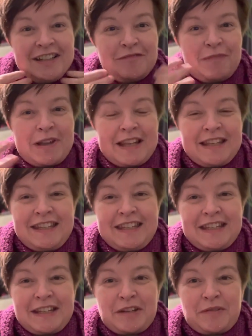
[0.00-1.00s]
but
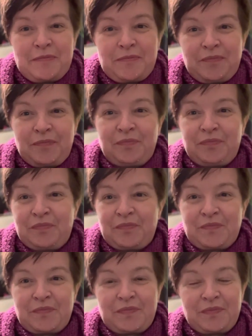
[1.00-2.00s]

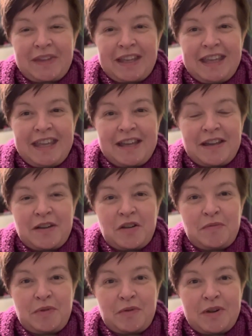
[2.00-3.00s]
yeah, I
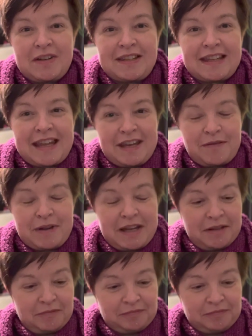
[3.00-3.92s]
hope it works anyway.